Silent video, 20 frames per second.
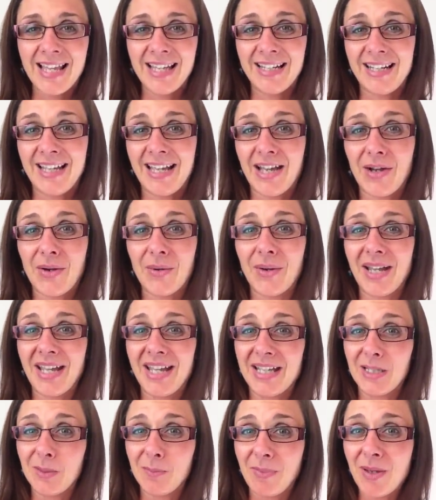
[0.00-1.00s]
Now,
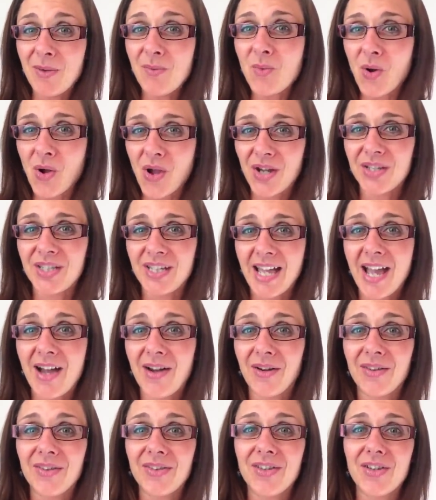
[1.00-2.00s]
it's been worked
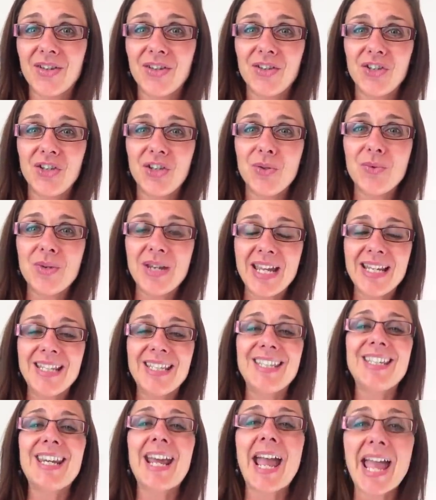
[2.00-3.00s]
out that you
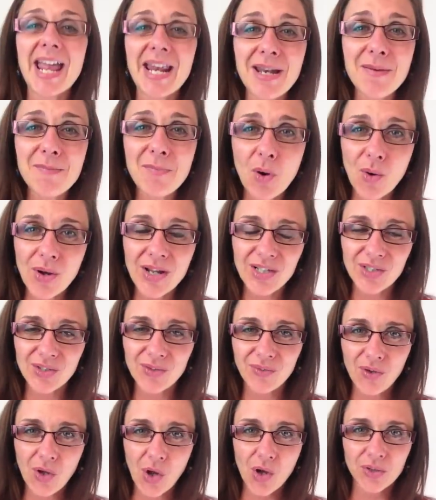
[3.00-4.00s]
need 10 points
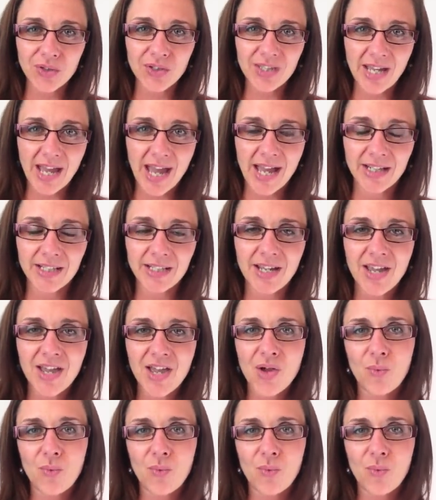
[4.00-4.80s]
of contact